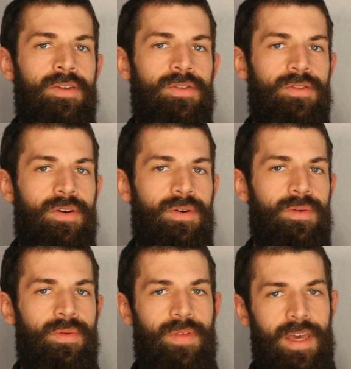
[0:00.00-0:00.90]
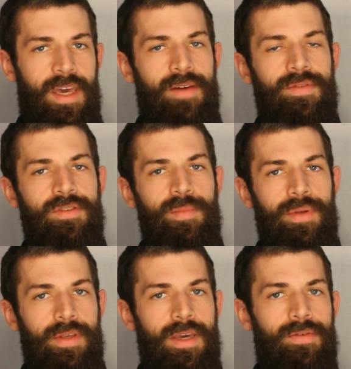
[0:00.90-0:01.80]
So they have this
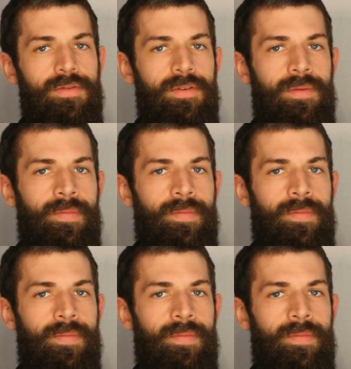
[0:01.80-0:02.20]
belief,